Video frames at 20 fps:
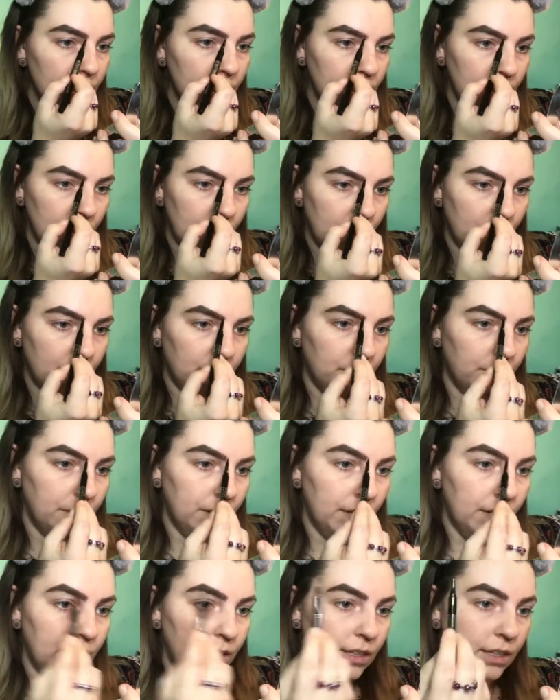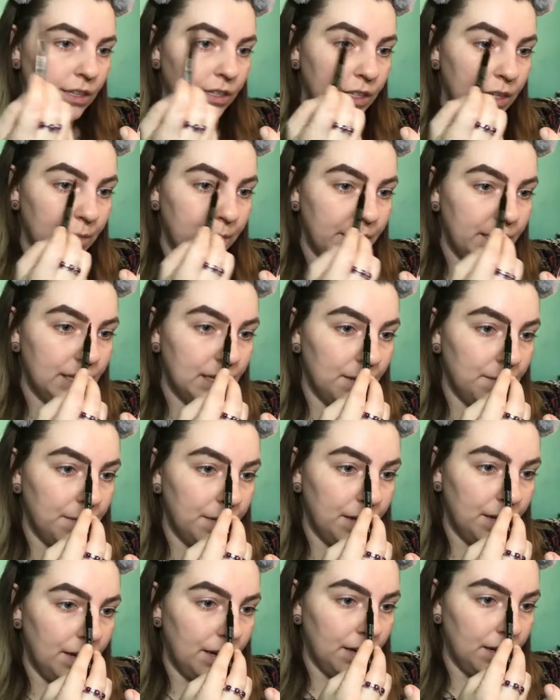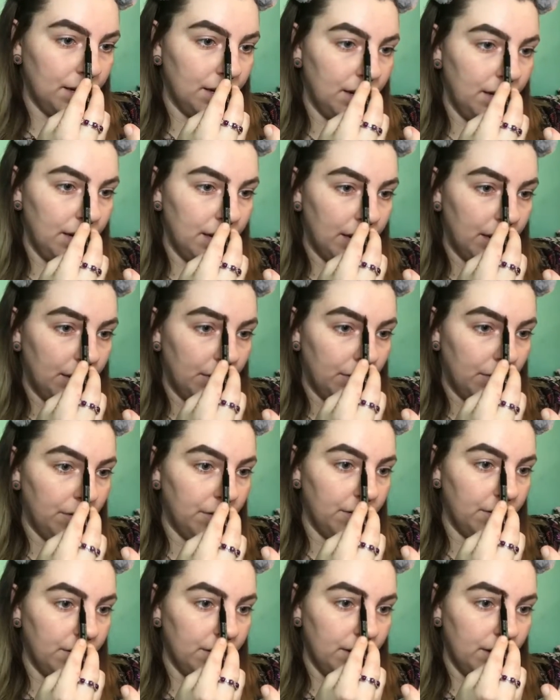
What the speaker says: so this could be something, you know,